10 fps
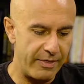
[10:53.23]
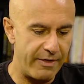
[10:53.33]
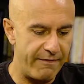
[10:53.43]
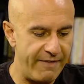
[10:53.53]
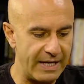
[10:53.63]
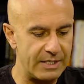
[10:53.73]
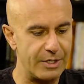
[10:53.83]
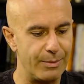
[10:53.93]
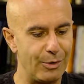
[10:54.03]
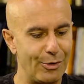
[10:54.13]
The
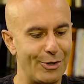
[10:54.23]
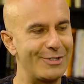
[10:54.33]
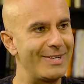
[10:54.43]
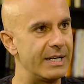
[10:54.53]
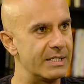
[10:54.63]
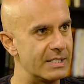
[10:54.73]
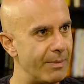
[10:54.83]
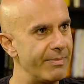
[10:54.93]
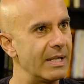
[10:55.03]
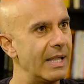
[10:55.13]
victim looks at
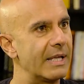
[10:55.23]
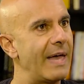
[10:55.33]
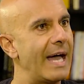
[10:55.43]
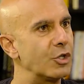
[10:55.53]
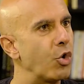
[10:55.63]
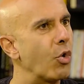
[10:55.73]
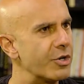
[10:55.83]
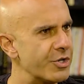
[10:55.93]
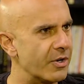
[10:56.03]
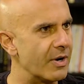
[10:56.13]
something like that,
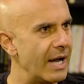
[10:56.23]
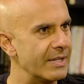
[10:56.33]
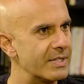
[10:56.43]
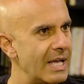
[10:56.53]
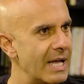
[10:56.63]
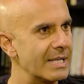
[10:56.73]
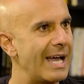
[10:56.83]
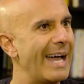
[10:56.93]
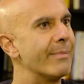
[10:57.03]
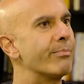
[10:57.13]
torture, and says,
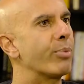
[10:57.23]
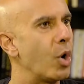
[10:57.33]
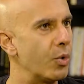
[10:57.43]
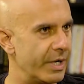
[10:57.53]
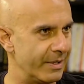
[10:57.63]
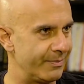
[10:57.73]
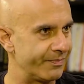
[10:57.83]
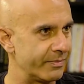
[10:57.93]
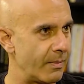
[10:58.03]
I am broken.